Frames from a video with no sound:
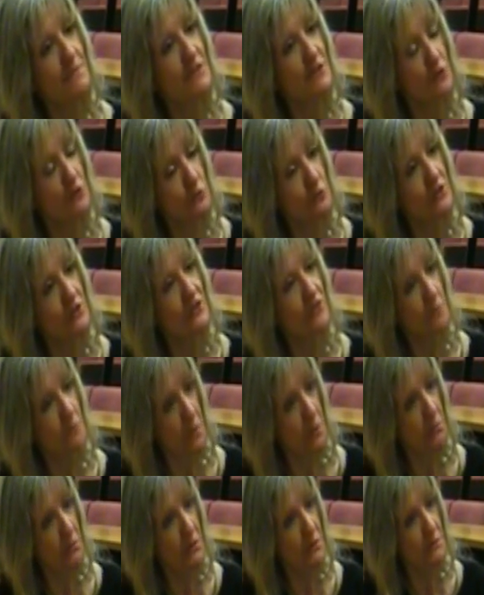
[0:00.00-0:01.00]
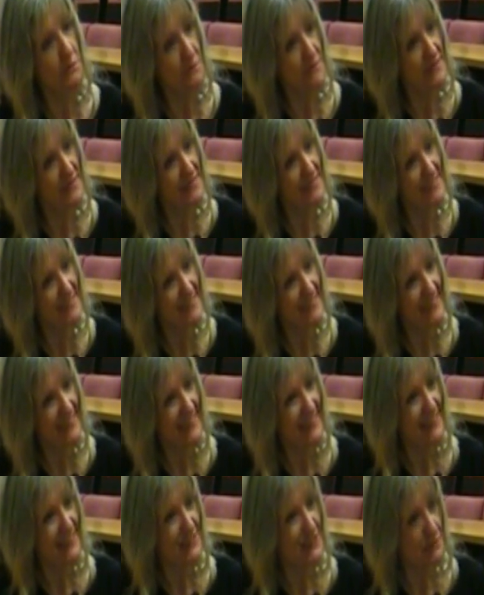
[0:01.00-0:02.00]
sorts of problems as
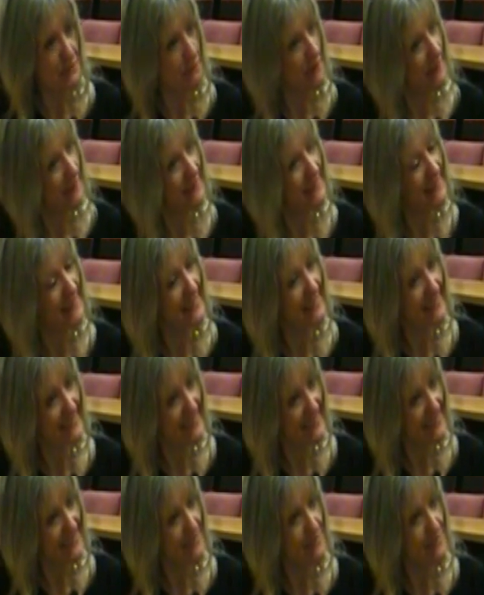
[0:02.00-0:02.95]
chimpanzees.